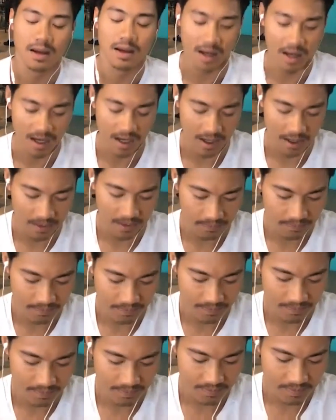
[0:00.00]
Um,
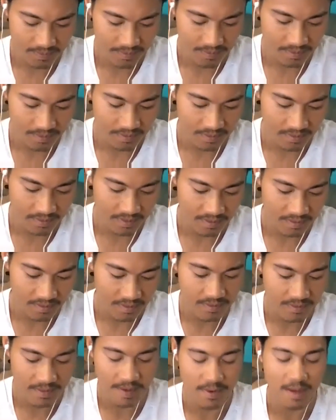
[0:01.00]

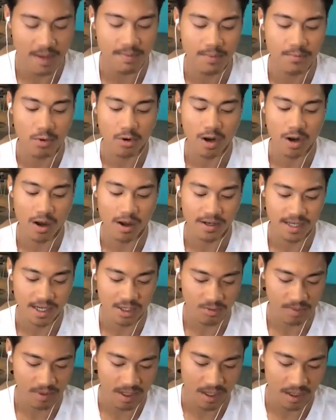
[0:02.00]
maybe a bit more
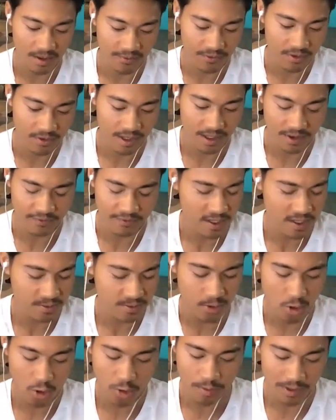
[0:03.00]
context would be helpful, like a
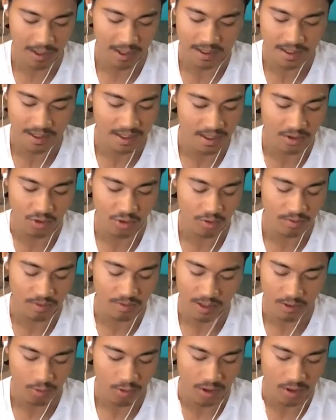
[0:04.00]
Facebook group, a LinkedIn group.
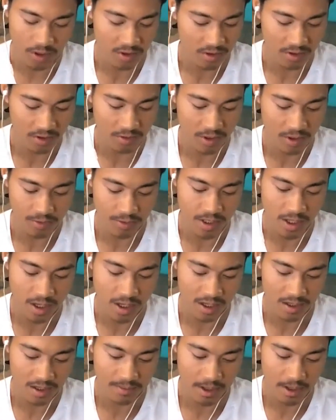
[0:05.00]
Like what are, what are we
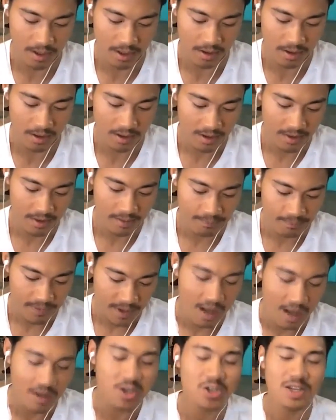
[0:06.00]
talking about here?
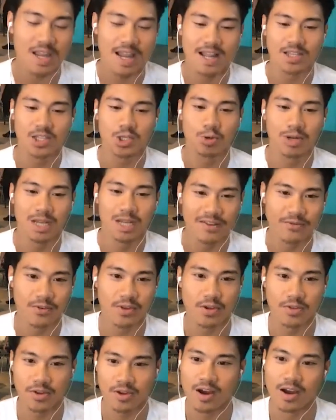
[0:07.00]
I'll just answer even
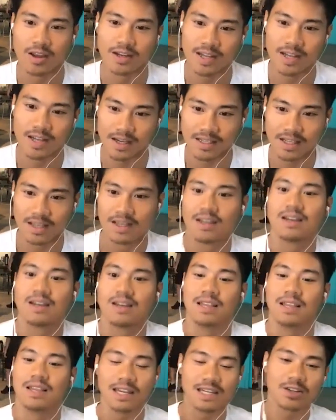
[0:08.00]
without the context.
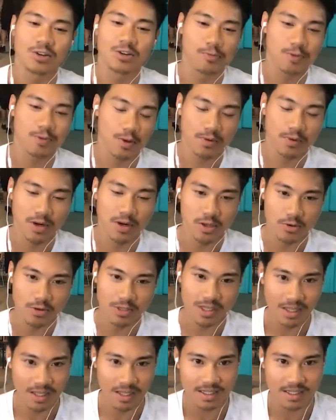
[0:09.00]
LinkedIn groups are pretty
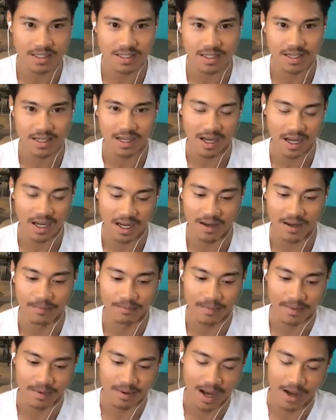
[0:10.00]
useless.
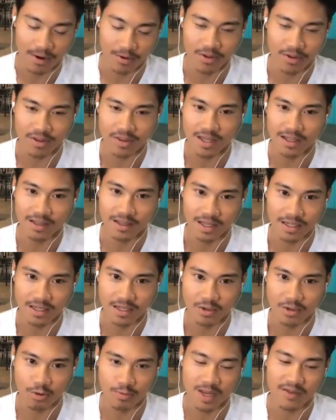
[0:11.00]
Um, I don't think that
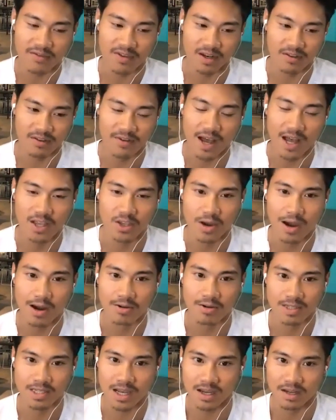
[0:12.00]
LinkedIn groups have any value
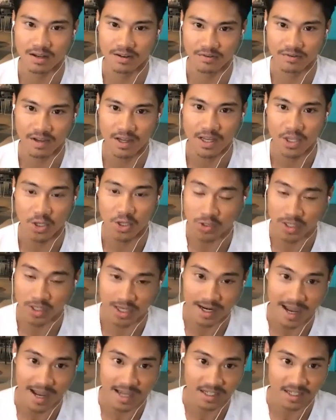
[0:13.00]
outside of using
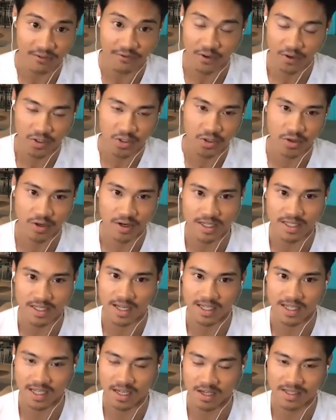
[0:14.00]
it as a filter
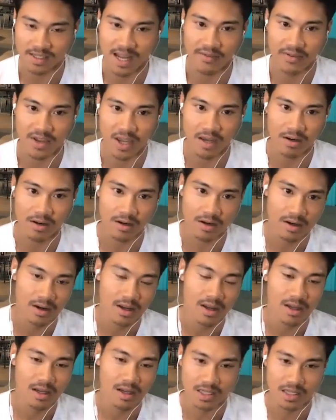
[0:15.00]
inside Sales Navigator,
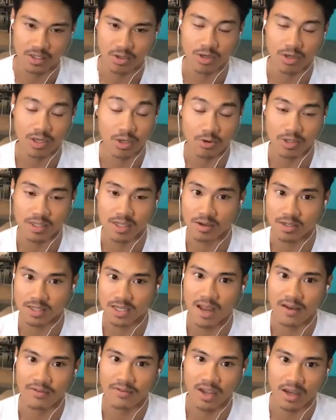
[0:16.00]
because you can use Sales
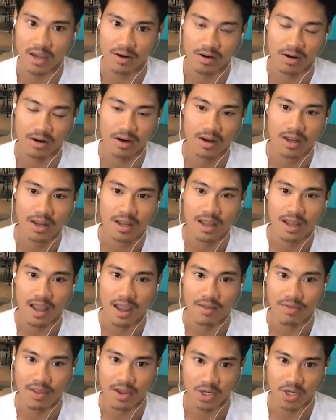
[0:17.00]
Navigator
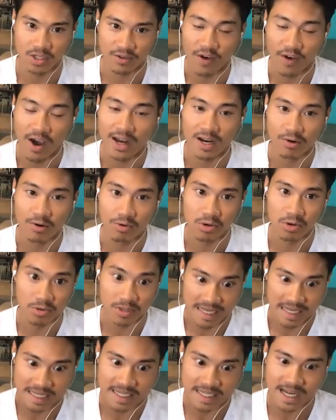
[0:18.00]
and then just find anyone
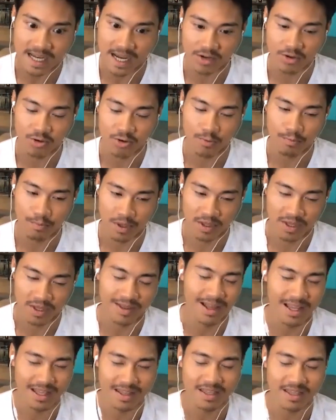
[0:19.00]
who's inside a group. But
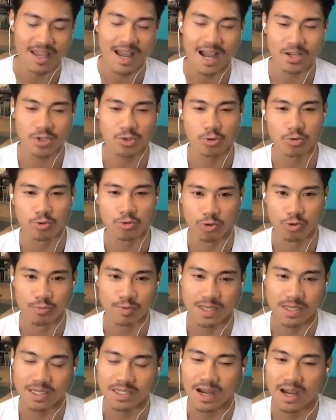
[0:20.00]
then like the actual
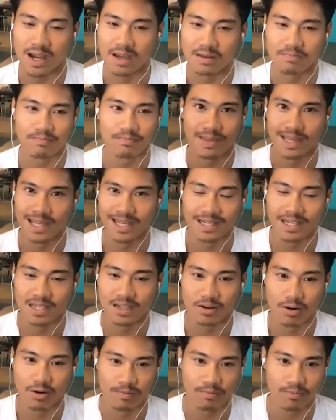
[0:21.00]
groups inside
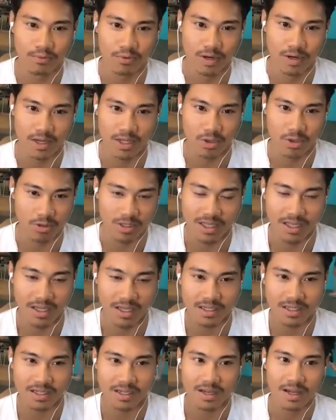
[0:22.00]
LinkedIn are pretty
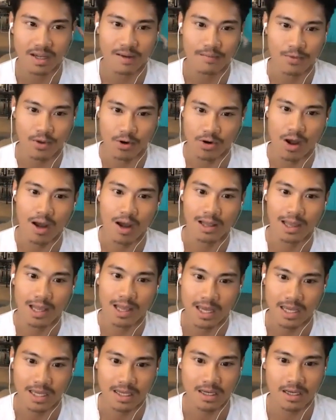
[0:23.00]
useless. They're not
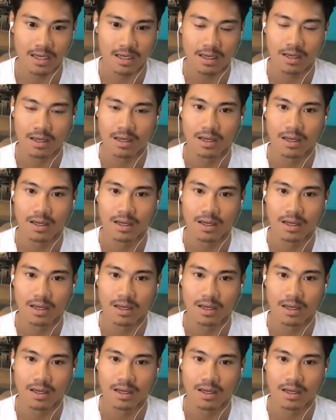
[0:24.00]
like